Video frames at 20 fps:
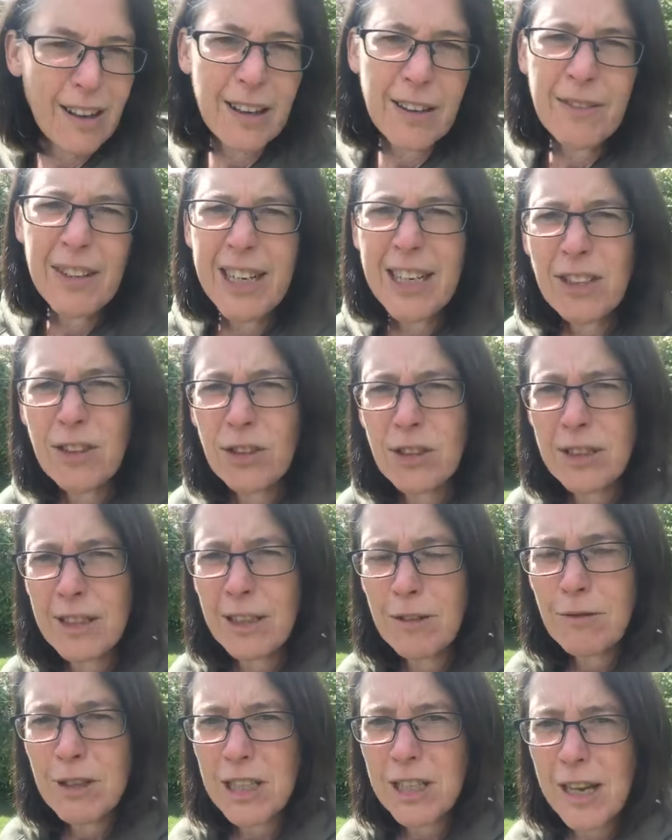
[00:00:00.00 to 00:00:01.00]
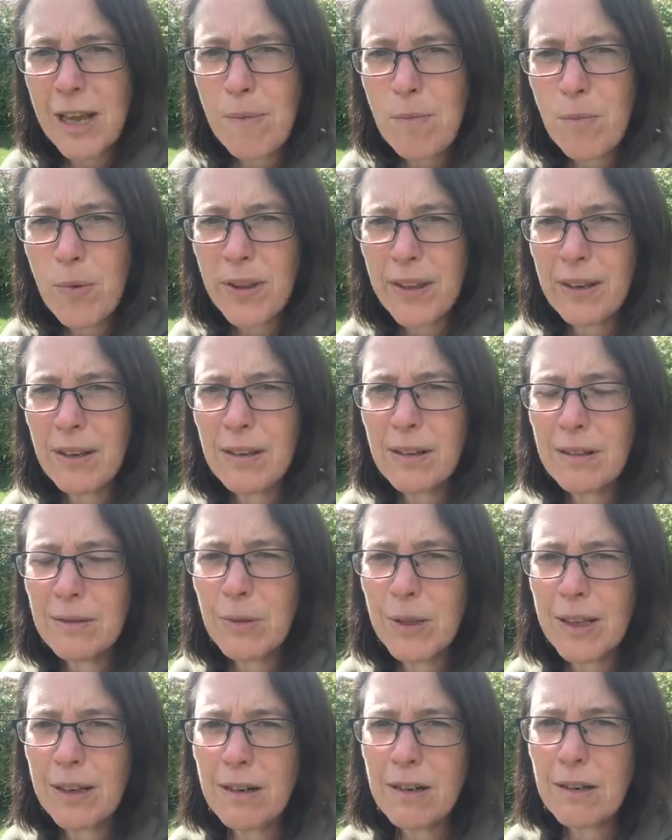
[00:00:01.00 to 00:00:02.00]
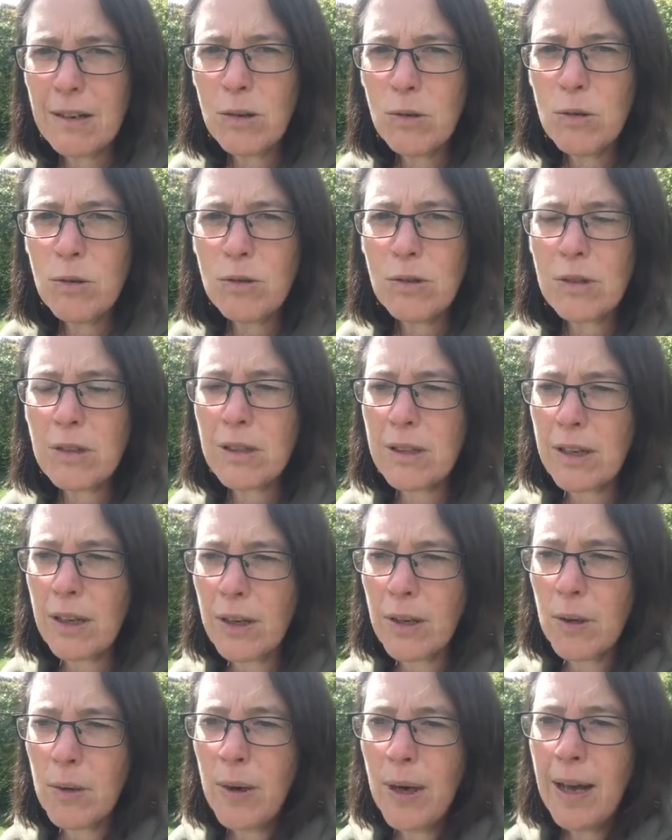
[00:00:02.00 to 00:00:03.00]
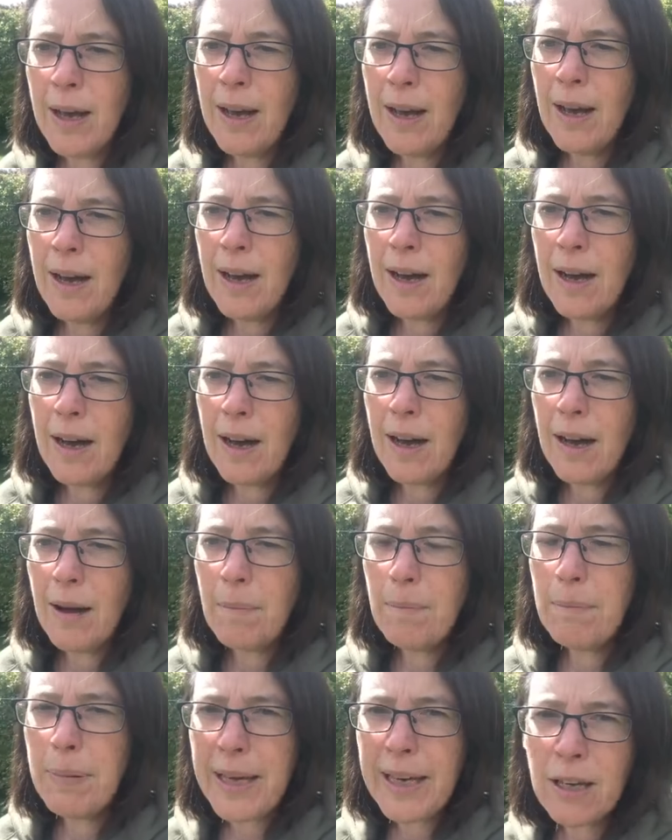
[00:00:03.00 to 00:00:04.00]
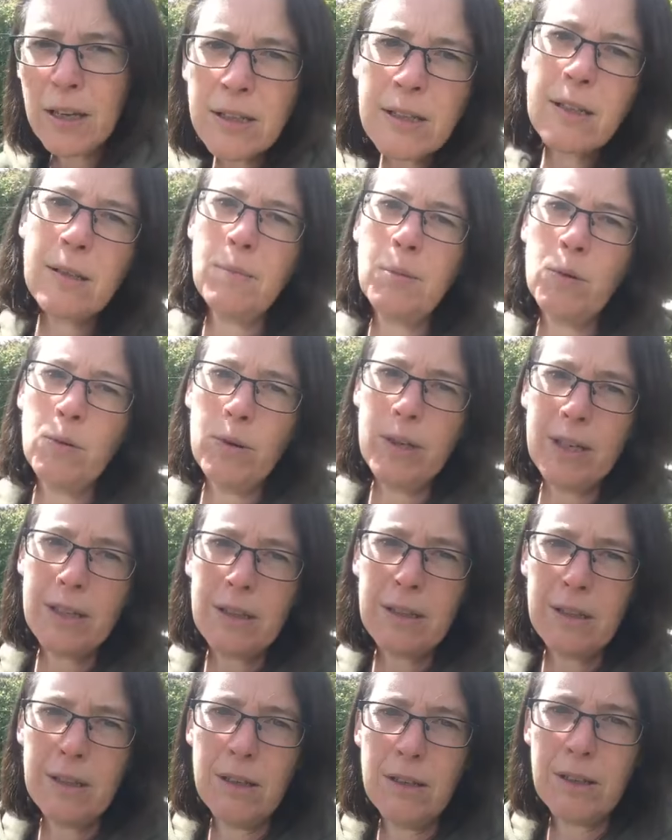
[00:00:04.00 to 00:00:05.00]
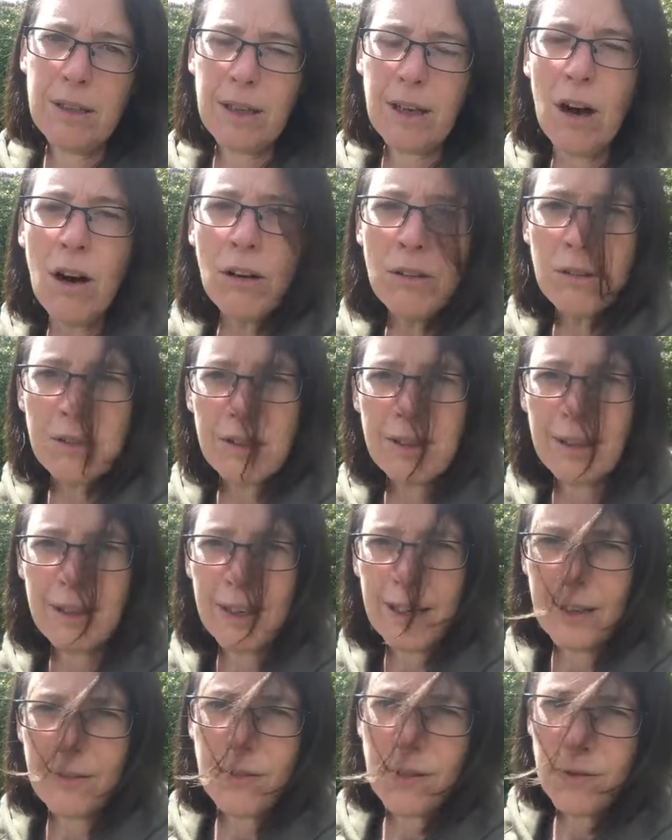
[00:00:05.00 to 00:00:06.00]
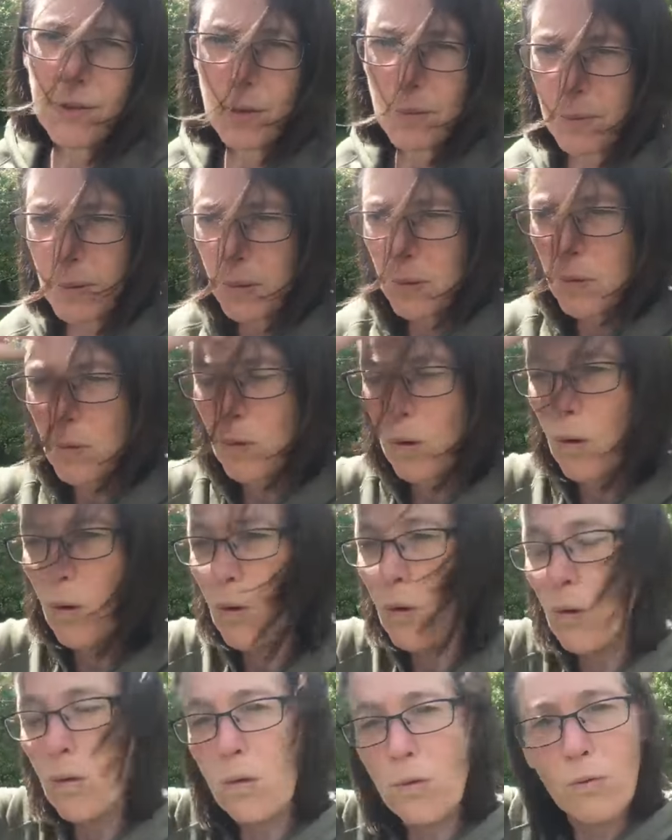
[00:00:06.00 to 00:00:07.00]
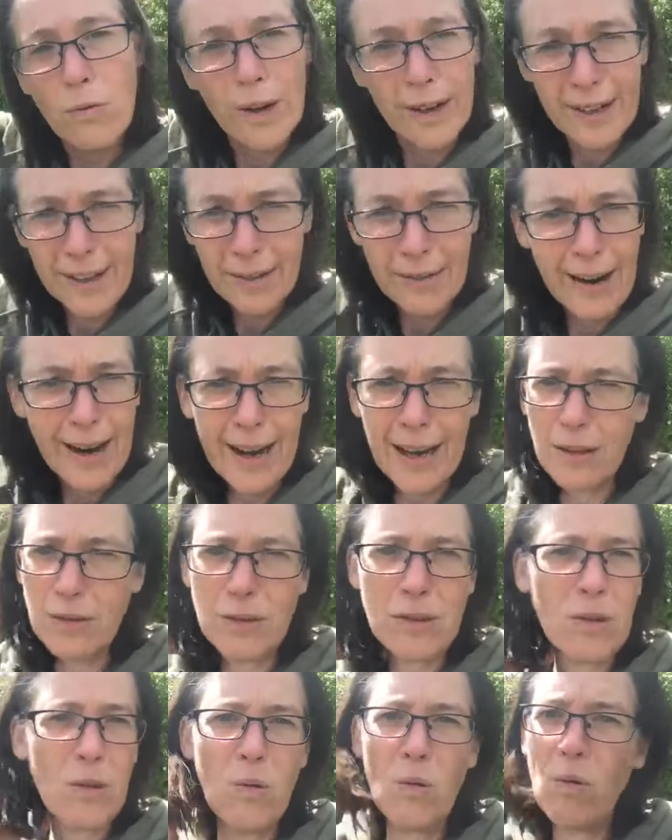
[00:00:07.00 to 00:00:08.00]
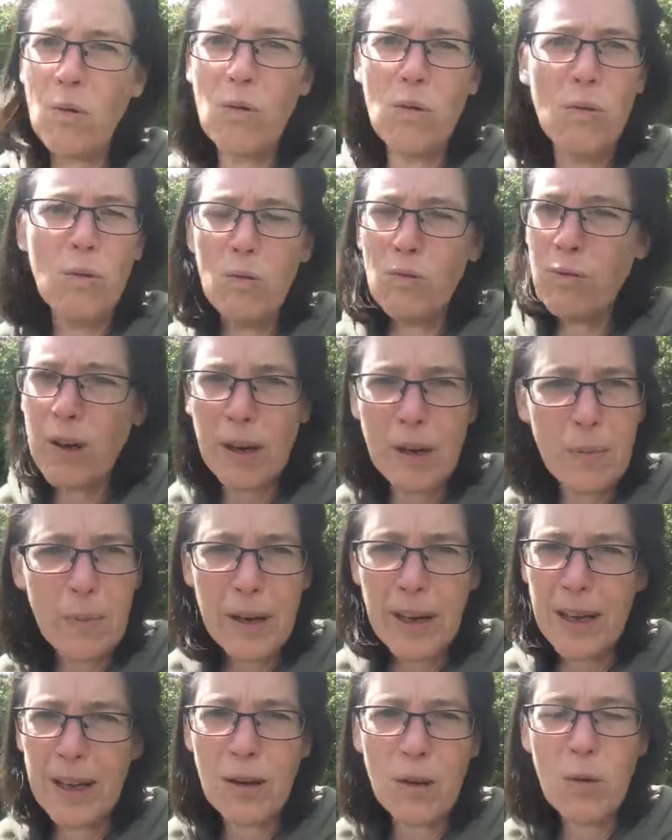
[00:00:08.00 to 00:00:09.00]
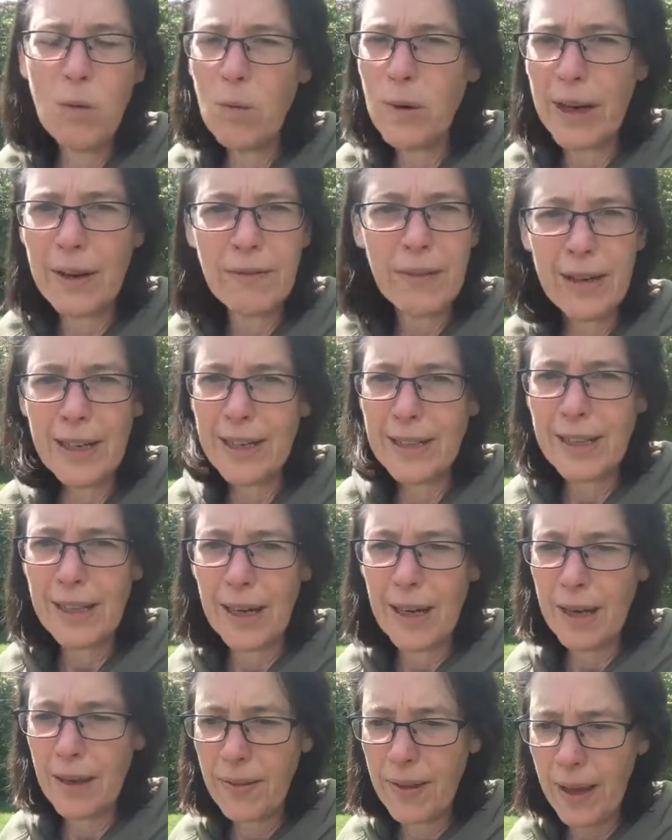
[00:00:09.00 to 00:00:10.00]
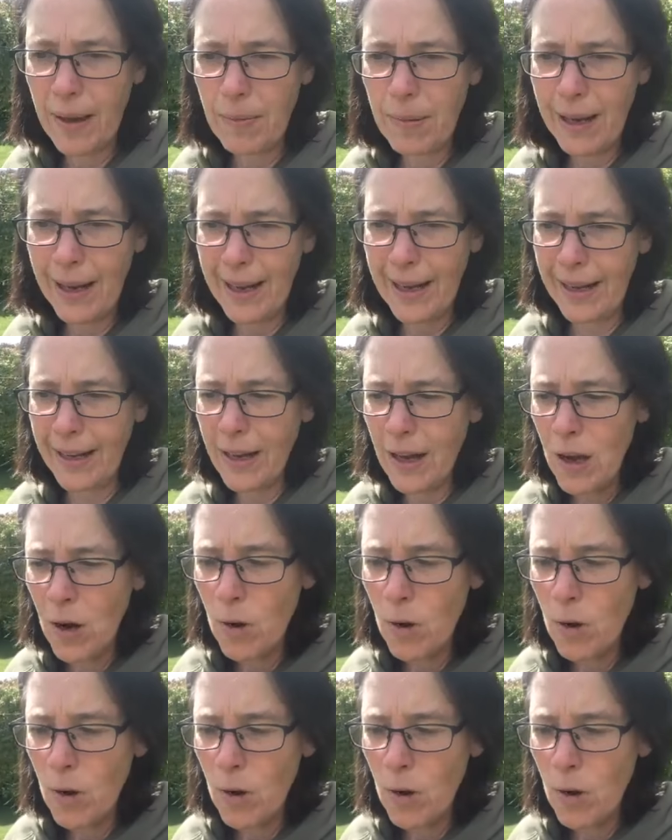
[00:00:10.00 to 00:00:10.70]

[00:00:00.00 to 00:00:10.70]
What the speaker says: kind of an interesting regime with our lawn. So because the boys use it constantly for football or running around or rugby or whatever it is they're playing,